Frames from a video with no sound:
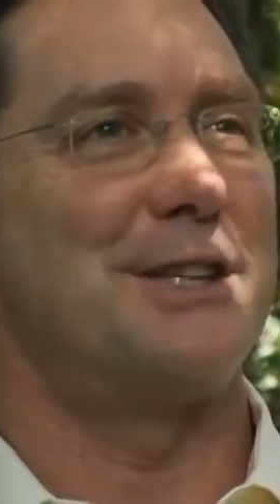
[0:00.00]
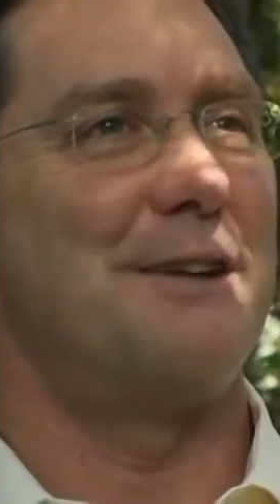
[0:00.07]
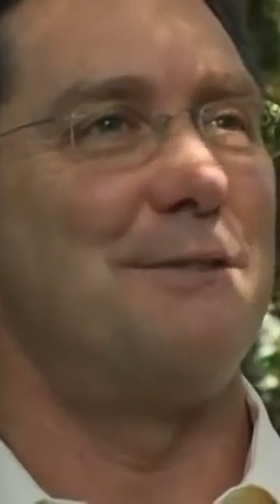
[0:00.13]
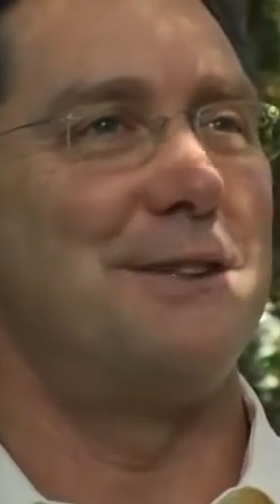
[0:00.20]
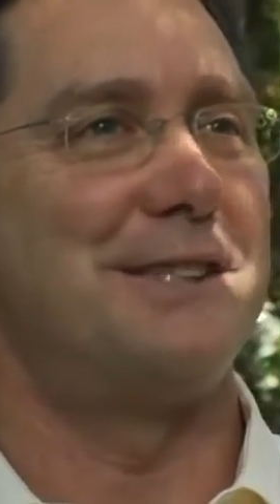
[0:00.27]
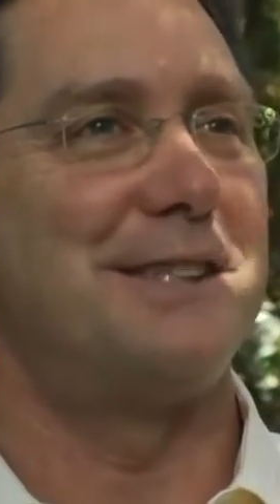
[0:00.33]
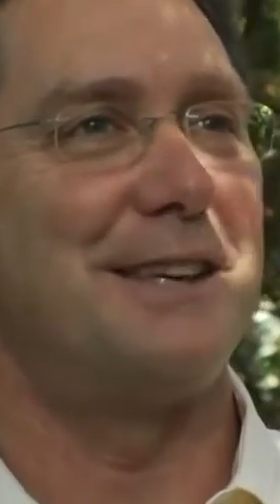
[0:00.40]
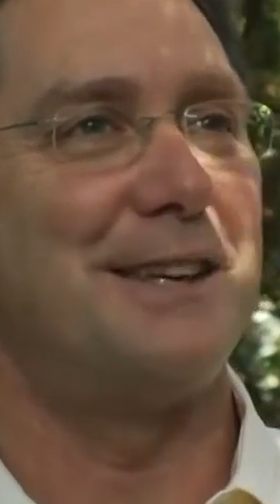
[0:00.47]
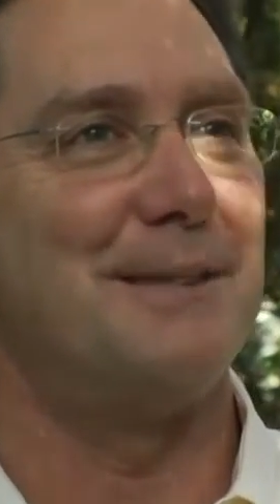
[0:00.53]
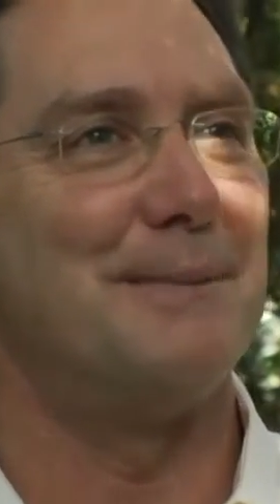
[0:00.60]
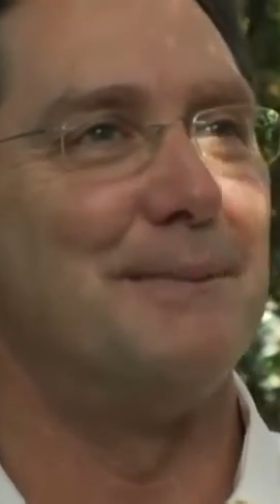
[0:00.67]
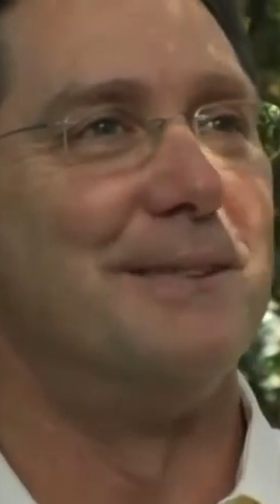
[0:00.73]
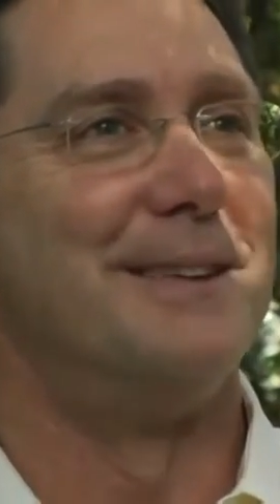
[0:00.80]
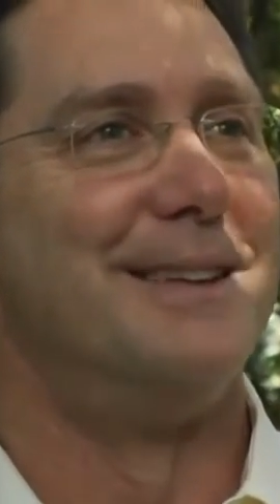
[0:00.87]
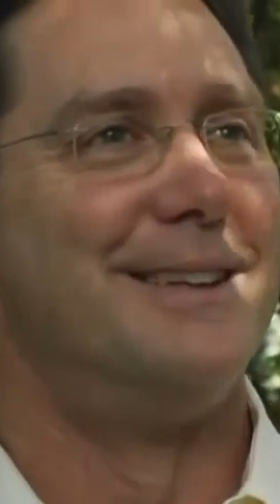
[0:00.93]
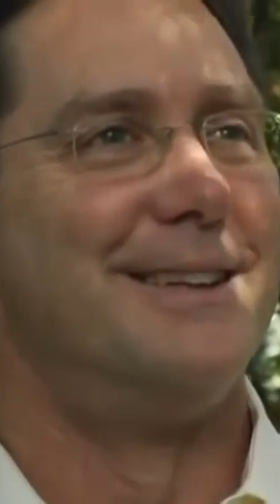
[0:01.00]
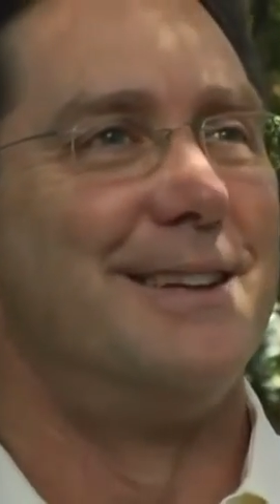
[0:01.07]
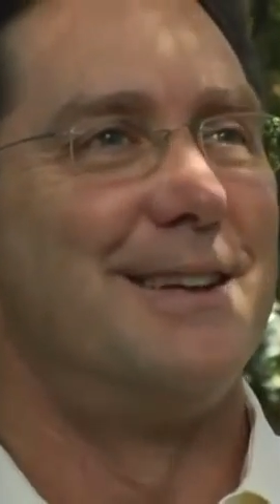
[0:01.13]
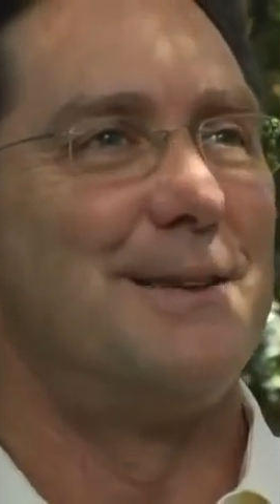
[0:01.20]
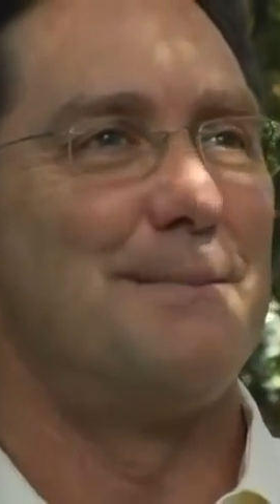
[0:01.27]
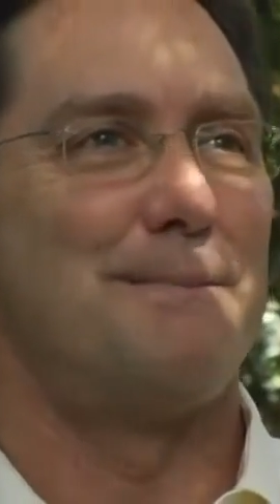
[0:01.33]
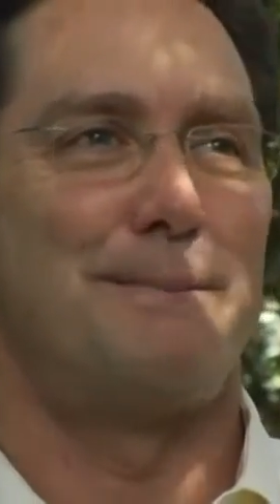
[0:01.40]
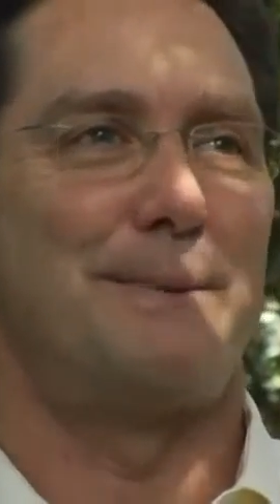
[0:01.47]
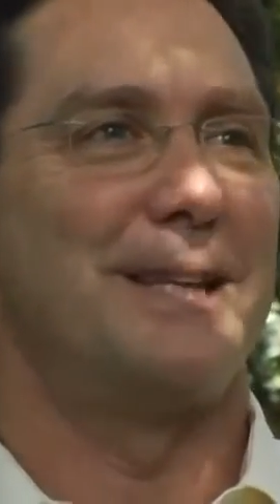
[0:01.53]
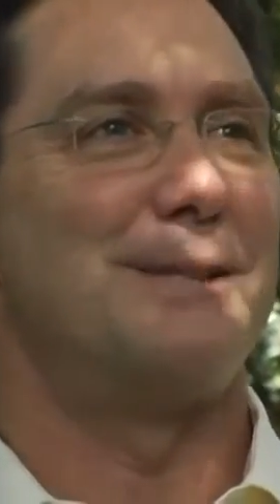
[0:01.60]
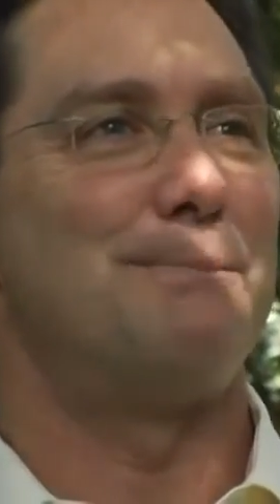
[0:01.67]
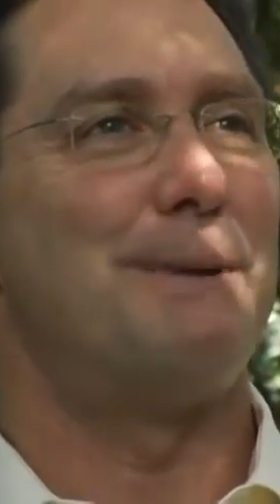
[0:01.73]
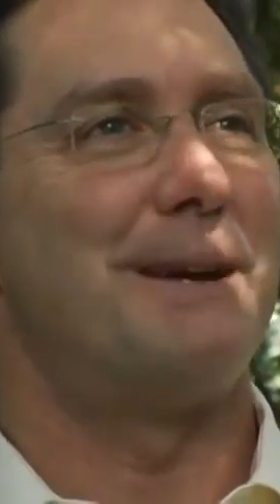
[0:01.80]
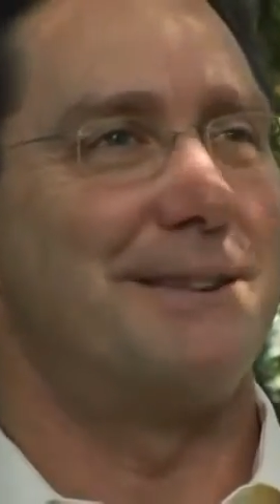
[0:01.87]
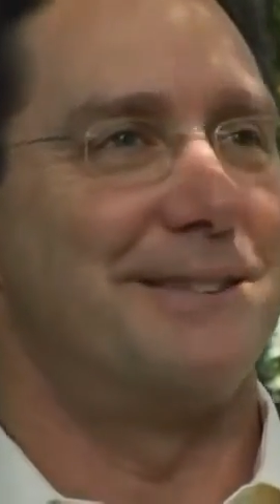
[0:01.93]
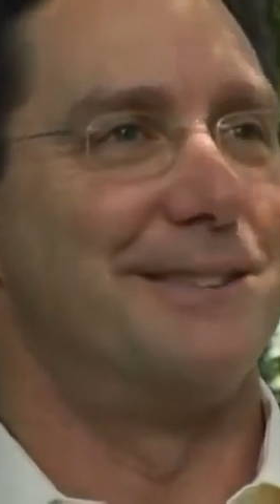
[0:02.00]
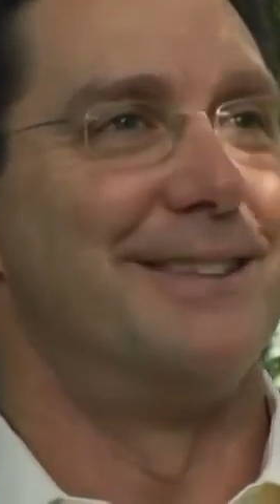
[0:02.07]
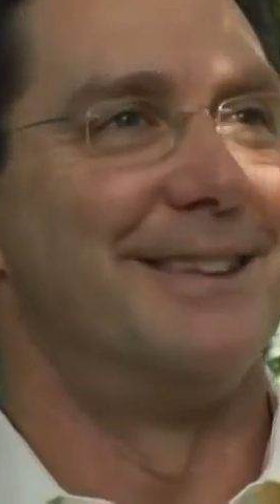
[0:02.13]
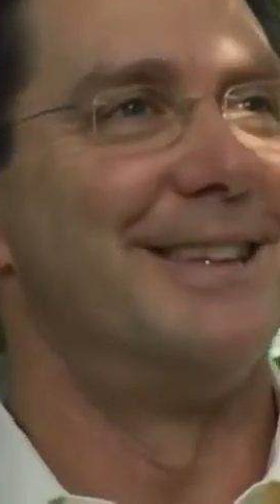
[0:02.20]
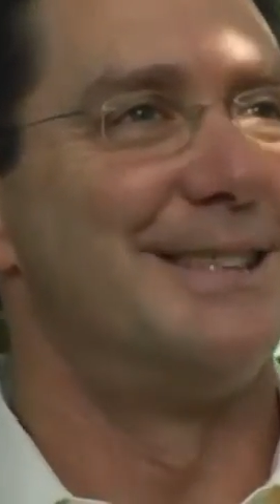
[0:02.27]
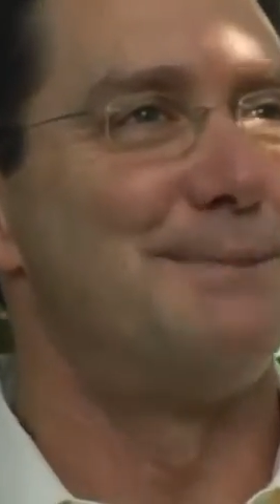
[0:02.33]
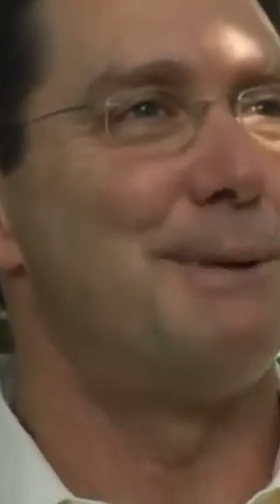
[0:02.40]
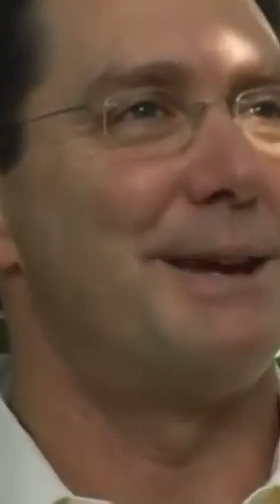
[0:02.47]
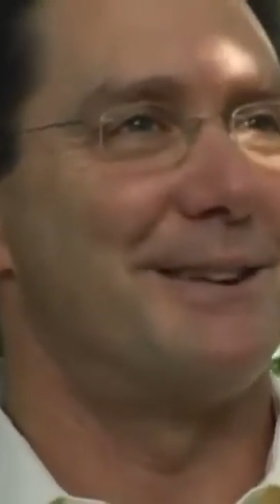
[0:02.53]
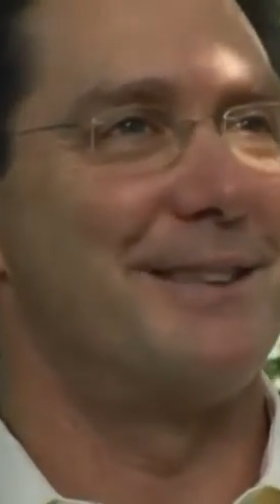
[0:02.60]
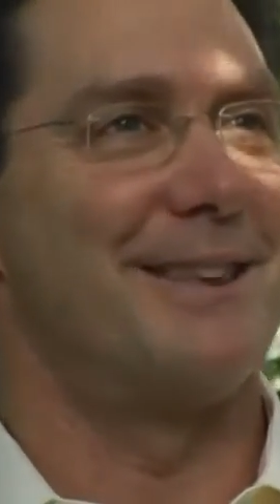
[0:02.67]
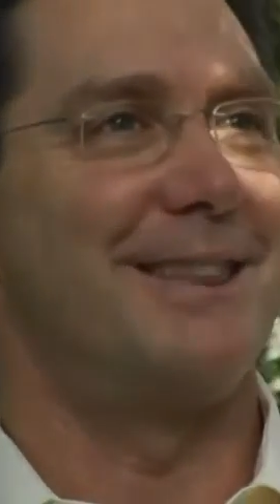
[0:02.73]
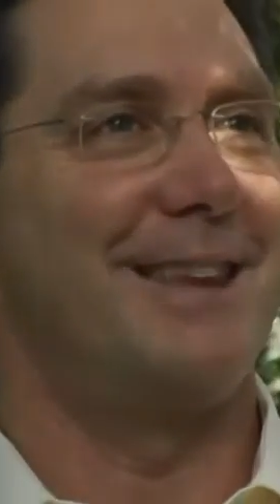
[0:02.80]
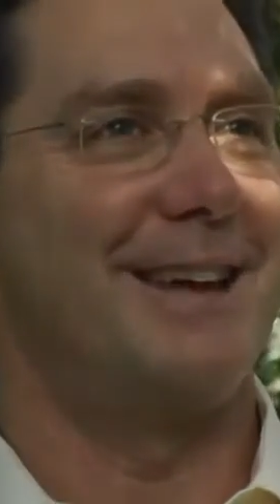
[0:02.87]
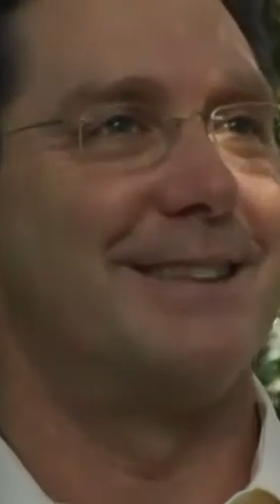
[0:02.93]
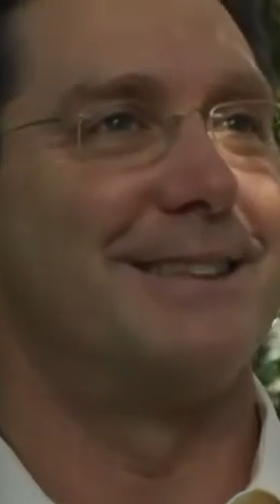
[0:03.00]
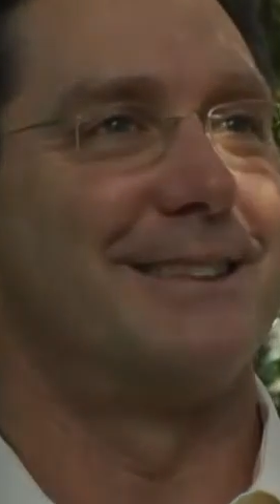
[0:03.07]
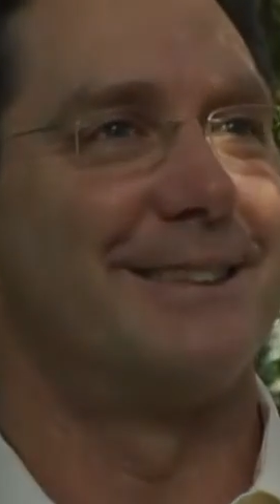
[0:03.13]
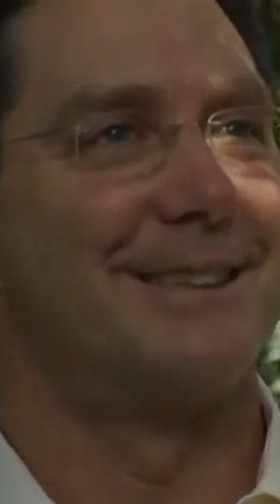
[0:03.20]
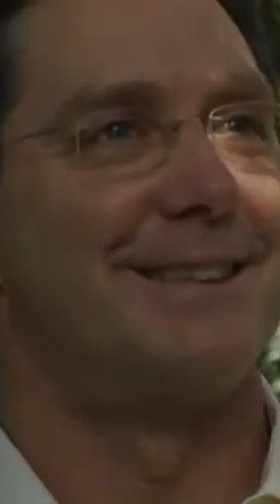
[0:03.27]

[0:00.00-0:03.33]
self-esteem, but it's better. It's better than that.